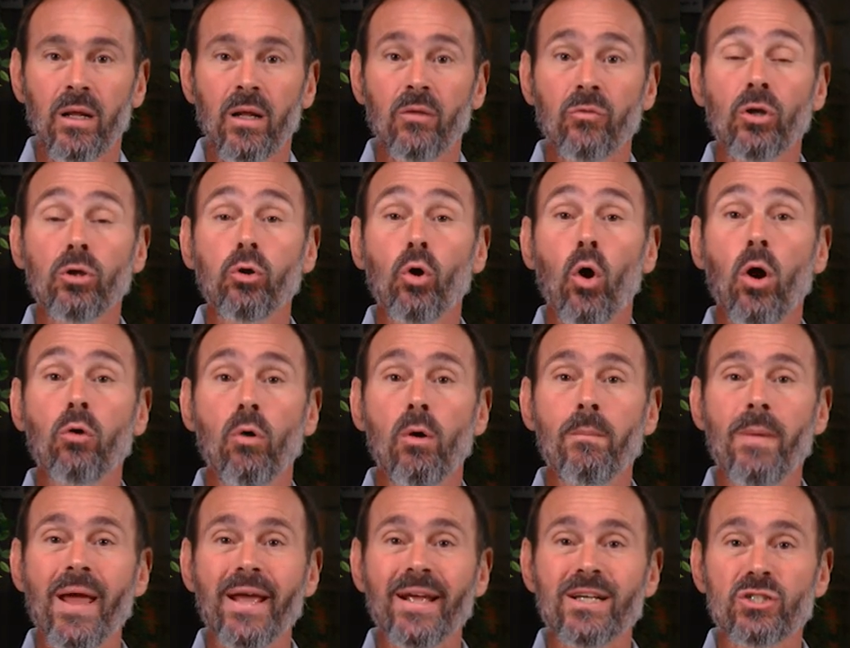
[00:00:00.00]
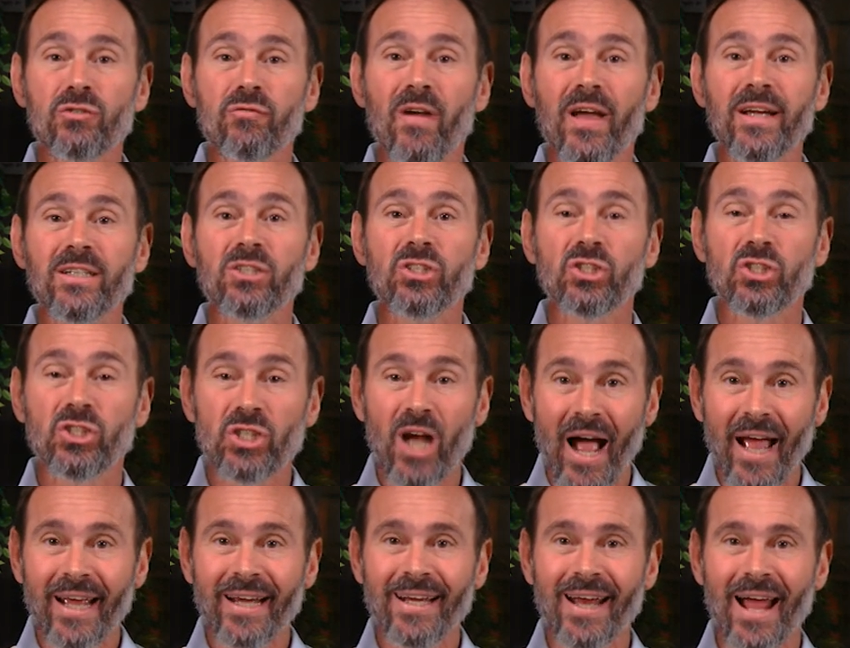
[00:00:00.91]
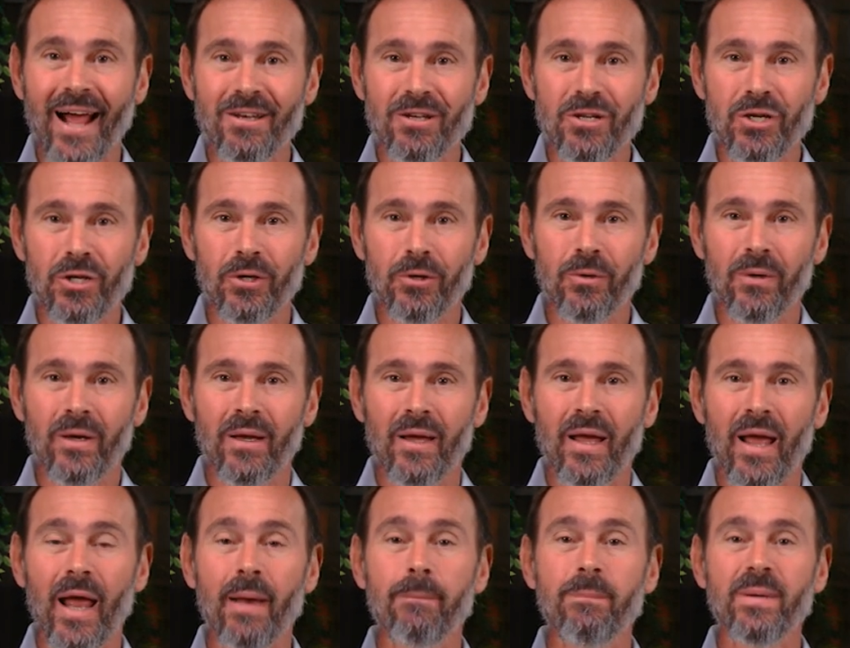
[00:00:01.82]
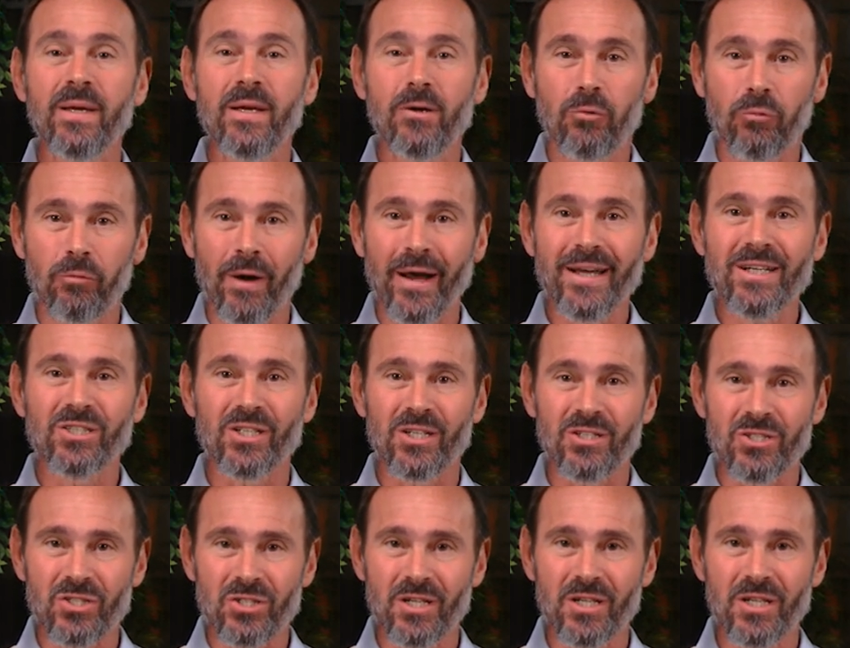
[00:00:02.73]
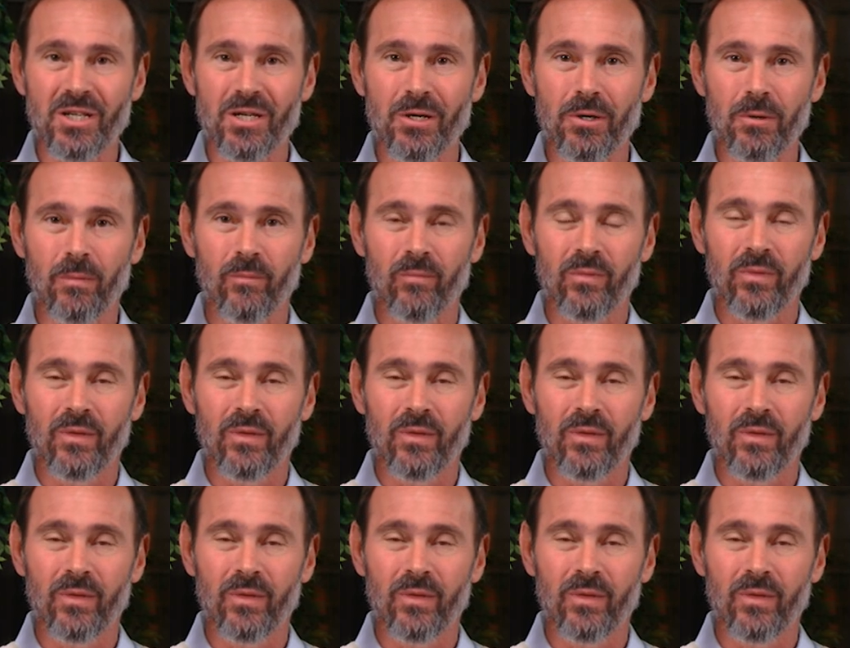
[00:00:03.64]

The Lord will make His face shine on you and be gracious to you.